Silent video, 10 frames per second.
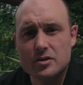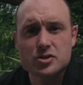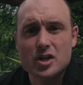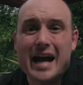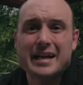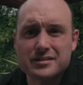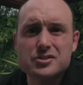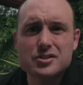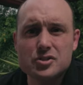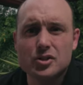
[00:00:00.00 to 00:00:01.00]
just
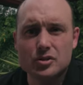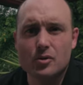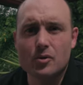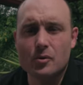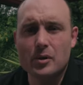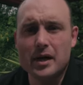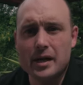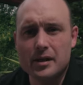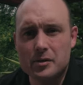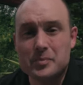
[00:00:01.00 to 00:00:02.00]
adds to your
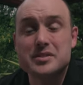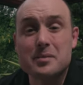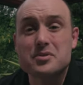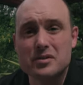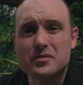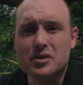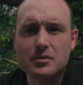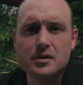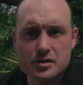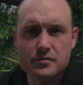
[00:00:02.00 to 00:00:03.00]
the perception of
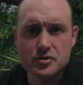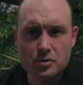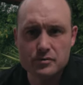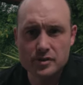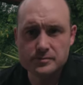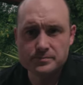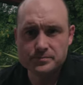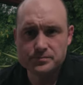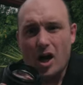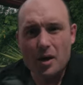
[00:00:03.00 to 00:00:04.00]
you as a photographer.
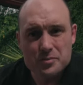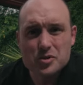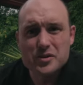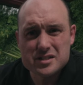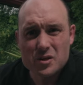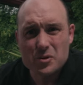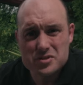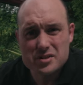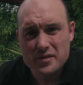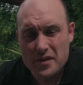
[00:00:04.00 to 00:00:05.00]
I'm sure there's
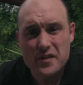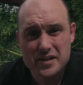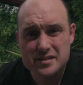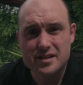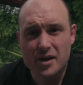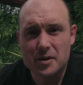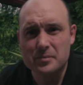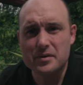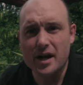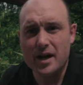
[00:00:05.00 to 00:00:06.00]
lots of other things that
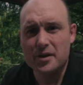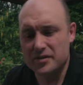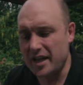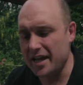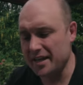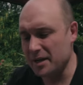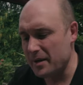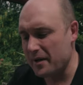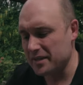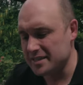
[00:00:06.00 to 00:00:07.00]
I'm forgetting
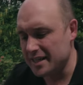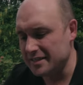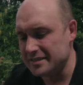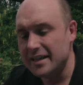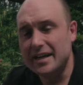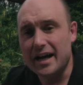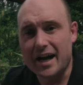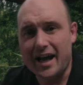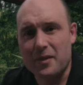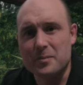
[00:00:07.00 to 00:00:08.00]
about this lens
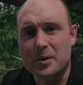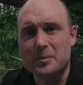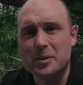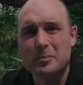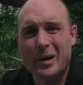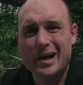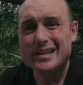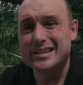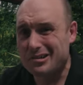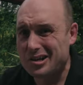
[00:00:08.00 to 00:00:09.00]
at the moment,
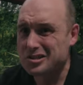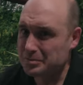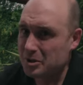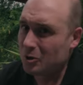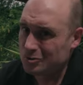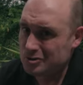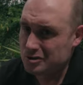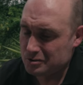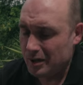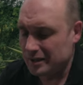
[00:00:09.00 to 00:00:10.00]
but there are some cons
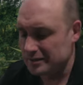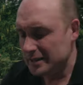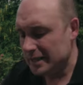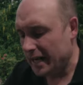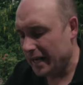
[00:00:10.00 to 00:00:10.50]
as well.